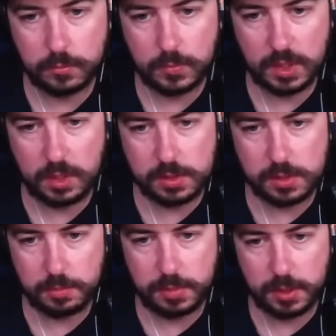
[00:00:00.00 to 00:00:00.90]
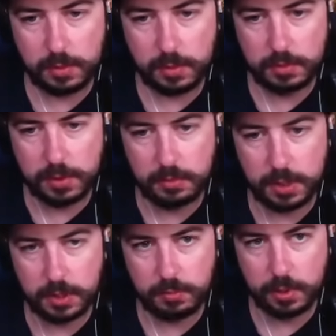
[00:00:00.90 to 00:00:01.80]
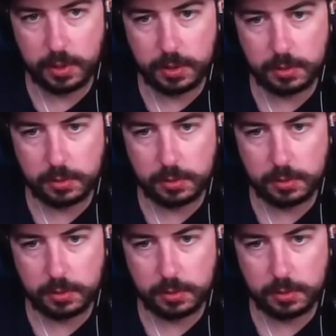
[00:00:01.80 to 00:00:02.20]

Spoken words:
I'm gonna start playing Welcome to the Black Parade.